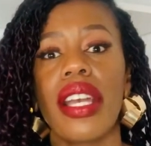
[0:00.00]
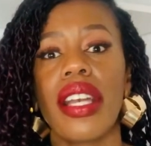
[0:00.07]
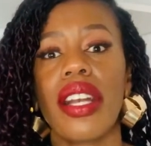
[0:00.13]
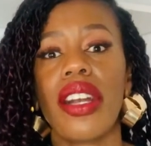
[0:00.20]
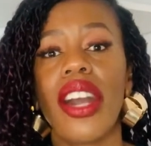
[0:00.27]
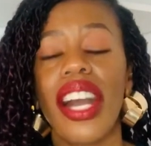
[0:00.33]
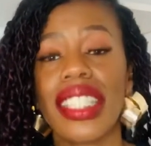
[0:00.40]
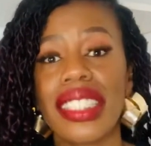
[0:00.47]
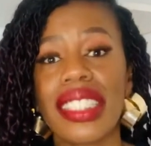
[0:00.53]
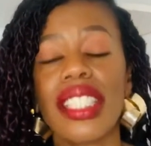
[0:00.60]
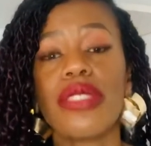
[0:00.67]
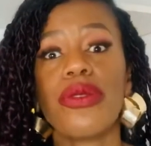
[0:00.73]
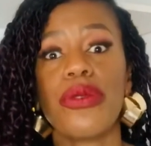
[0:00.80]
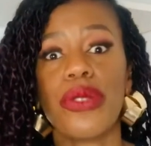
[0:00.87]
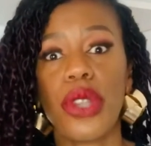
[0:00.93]
constant
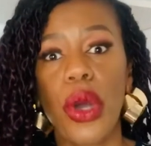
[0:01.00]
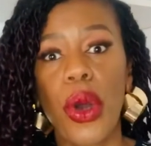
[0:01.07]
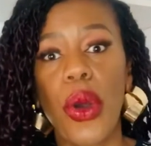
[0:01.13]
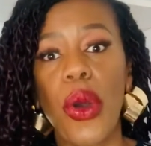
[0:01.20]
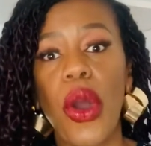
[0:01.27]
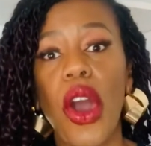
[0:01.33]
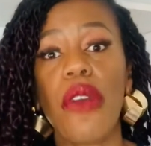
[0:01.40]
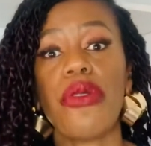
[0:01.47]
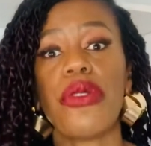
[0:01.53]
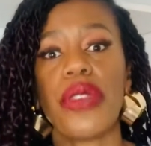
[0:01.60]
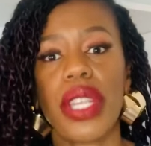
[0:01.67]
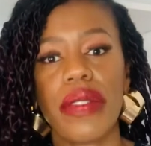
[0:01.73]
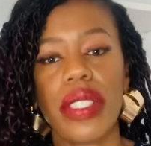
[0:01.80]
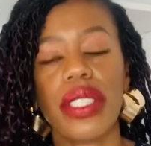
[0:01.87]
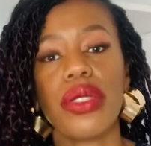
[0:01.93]
flow of
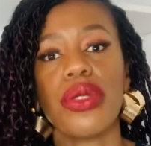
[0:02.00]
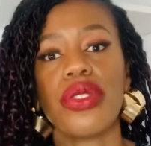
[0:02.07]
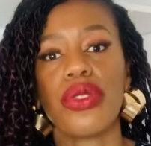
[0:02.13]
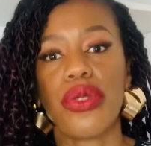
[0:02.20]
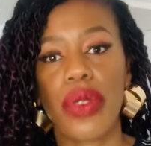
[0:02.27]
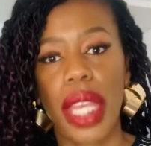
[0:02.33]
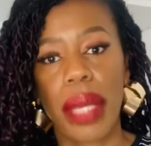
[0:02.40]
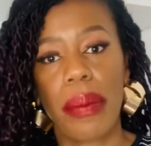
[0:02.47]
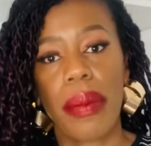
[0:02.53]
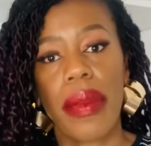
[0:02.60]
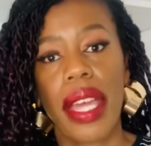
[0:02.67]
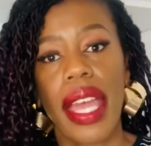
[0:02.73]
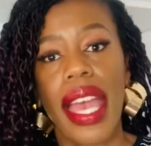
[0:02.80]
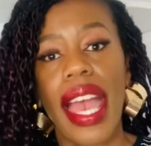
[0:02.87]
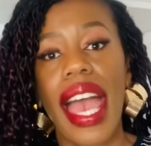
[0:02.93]
revenue stream.
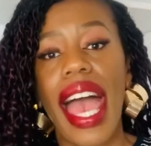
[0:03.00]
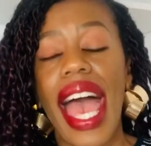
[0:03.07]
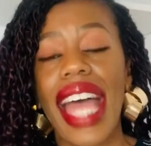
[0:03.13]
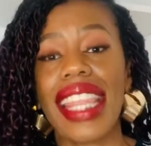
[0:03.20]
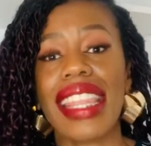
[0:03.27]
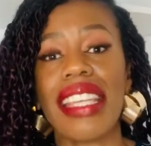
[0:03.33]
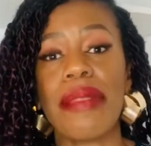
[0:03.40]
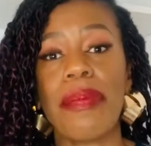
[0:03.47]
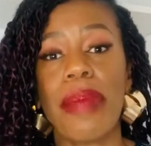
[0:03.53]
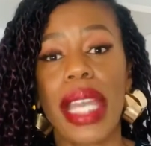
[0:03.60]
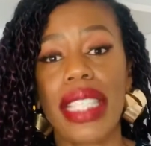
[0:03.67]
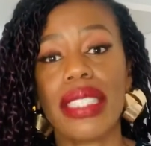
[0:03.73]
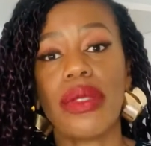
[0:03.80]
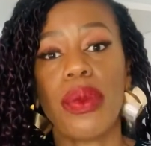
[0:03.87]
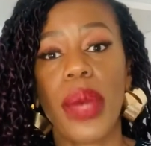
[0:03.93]
And the
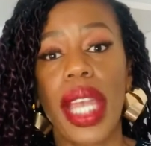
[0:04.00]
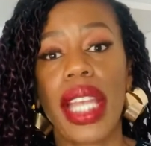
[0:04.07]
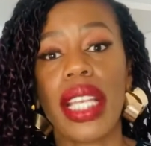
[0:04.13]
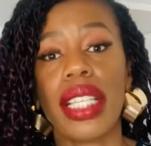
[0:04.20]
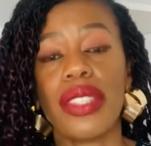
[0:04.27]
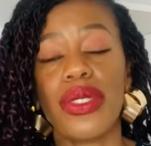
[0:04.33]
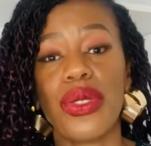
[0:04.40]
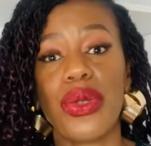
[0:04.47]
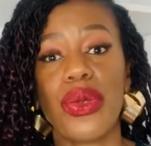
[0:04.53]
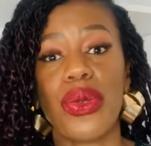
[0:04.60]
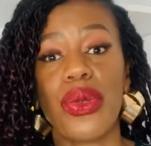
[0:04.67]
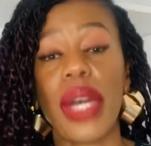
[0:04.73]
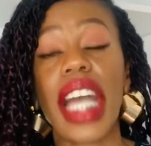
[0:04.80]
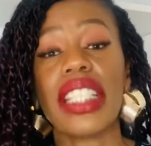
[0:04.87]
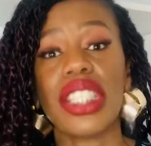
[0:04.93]
best way
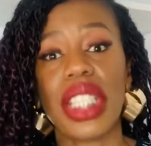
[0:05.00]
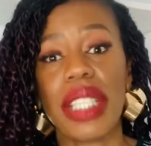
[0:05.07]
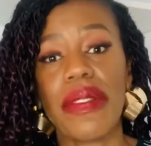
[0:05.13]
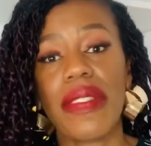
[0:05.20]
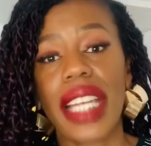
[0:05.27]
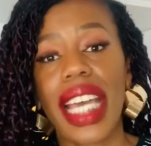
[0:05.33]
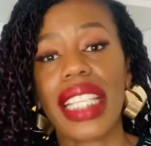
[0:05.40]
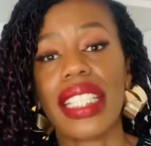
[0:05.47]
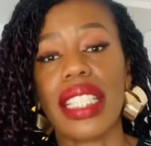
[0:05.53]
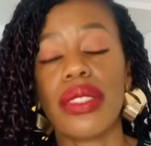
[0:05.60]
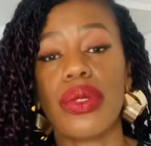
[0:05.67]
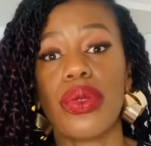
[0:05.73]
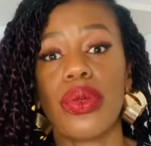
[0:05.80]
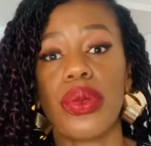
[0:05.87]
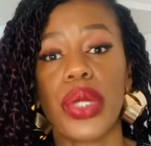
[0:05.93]
to achieve that is
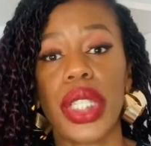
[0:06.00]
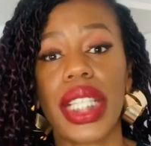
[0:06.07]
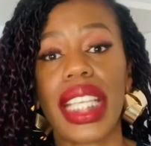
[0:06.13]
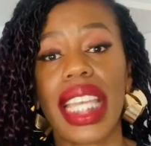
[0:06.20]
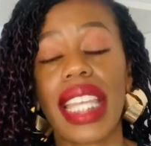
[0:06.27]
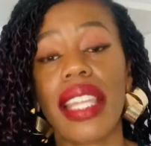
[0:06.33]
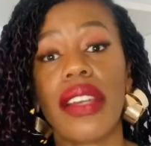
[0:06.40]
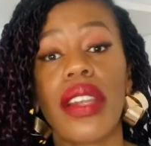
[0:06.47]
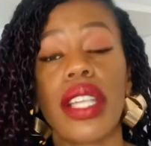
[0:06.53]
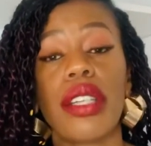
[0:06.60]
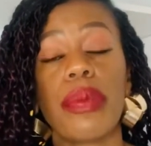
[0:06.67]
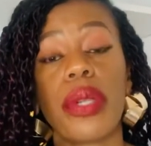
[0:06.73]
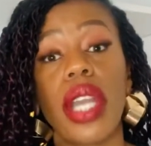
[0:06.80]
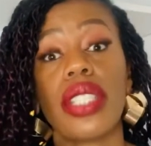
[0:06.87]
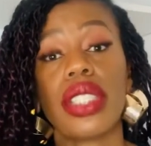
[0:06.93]
to work either on a
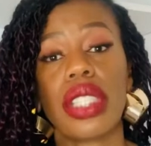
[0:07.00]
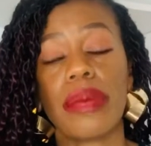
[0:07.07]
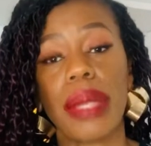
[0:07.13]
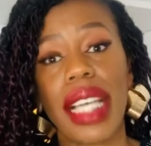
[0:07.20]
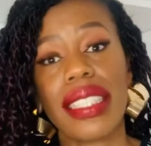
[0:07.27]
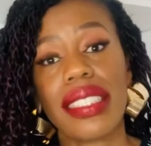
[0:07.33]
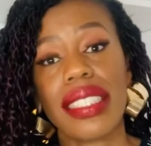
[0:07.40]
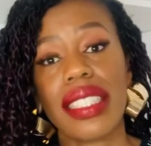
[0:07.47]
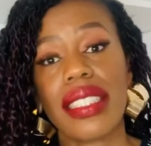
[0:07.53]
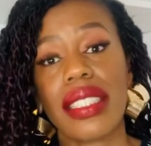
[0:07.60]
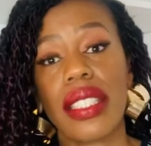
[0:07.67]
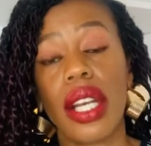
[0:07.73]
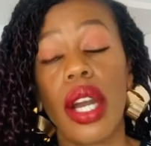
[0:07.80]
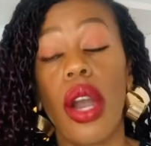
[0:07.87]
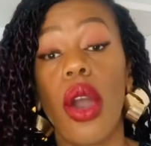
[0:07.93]
project basis,
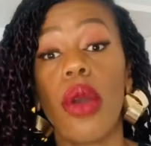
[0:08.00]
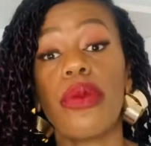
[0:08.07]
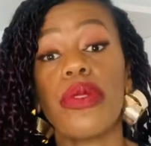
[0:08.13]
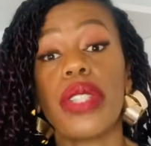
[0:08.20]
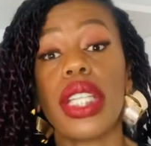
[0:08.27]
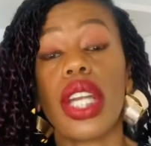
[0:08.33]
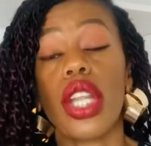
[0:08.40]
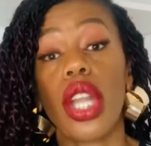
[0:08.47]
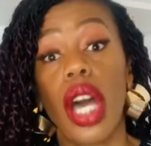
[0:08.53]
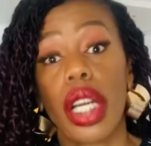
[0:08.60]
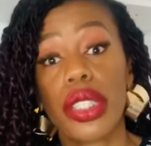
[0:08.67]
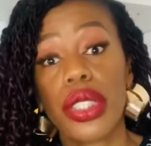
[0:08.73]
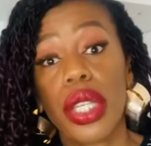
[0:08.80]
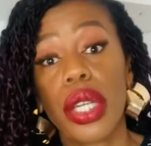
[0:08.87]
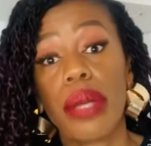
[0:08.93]
hopefully a
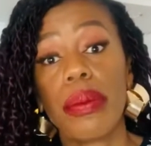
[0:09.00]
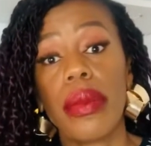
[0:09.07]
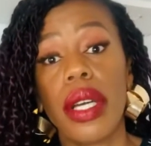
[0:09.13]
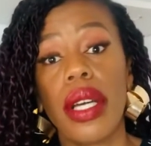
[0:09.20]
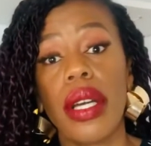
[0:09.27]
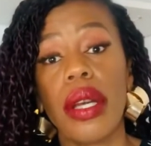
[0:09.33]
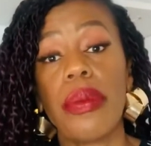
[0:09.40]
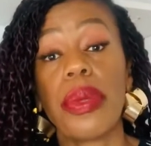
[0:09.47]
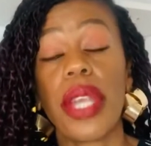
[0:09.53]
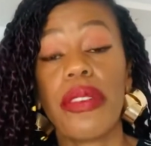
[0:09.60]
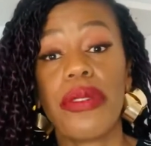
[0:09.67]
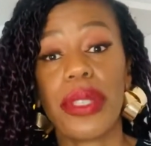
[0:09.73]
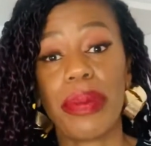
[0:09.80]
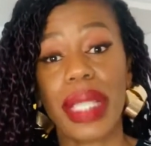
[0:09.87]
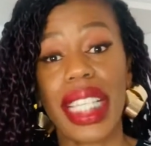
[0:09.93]
long-term,
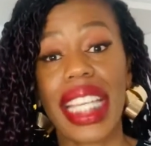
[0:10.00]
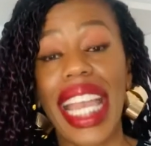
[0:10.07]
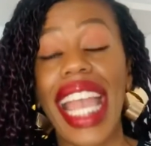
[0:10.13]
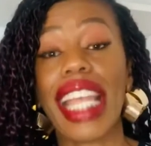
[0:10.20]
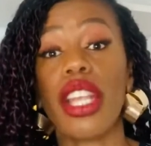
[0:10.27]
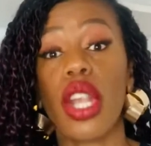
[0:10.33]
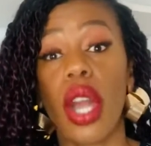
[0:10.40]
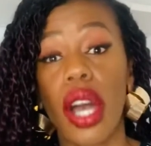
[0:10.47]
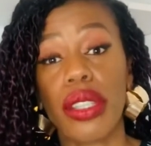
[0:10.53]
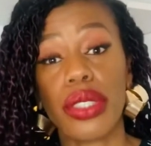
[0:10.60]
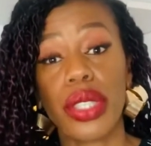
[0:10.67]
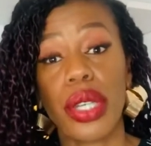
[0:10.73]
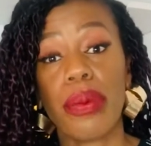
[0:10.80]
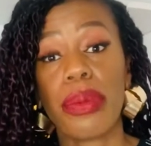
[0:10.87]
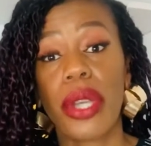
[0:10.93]
preferably a
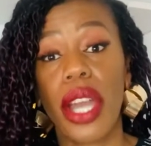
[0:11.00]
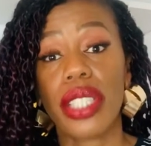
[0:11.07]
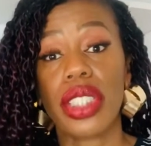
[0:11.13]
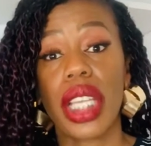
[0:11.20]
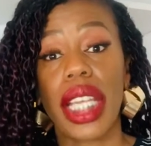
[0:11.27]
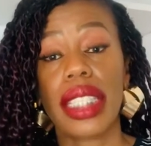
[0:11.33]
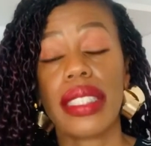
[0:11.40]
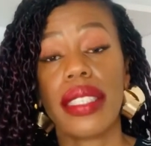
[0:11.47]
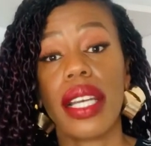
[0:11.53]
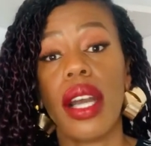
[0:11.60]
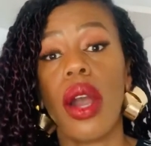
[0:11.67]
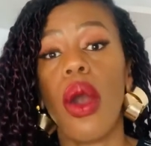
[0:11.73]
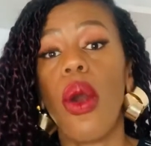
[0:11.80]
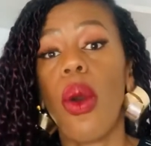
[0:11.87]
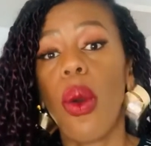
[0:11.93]
long-term project,
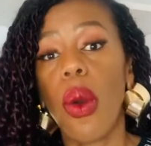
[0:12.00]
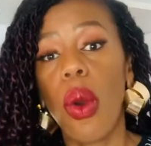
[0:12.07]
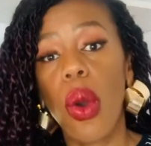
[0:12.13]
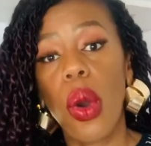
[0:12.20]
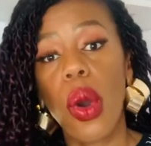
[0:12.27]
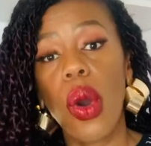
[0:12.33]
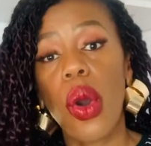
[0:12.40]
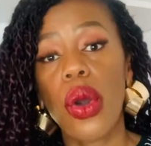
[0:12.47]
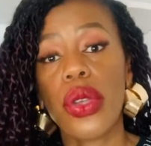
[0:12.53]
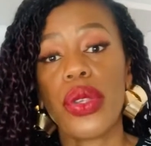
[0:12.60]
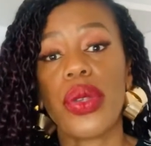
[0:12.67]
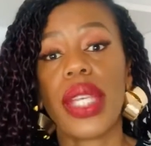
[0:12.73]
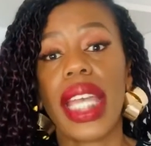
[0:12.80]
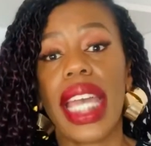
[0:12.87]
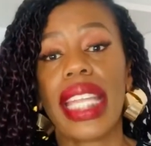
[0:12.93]
or you
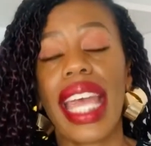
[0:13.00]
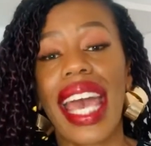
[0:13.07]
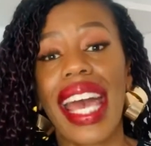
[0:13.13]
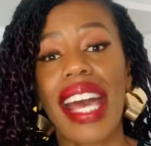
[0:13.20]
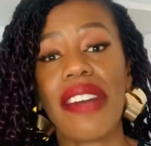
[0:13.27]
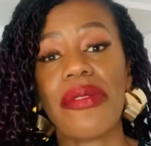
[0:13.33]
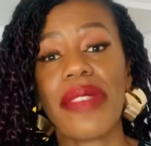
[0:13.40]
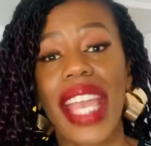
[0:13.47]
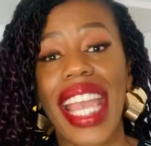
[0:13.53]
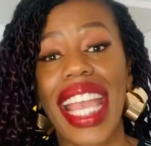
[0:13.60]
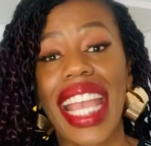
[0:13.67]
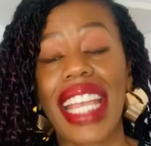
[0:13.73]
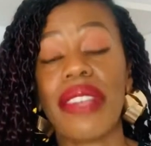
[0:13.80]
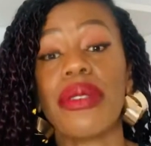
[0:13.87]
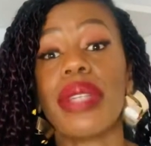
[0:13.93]
can have
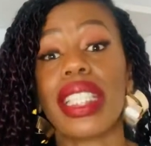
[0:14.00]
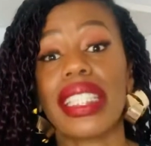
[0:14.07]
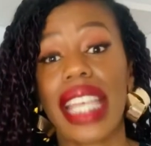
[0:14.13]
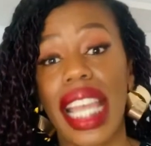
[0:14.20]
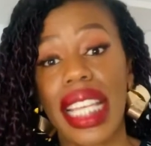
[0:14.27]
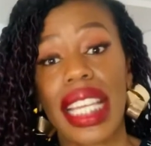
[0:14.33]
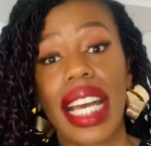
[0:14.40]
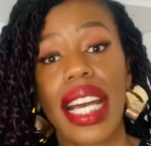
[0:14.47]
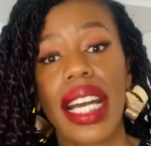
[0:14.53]
a retainer.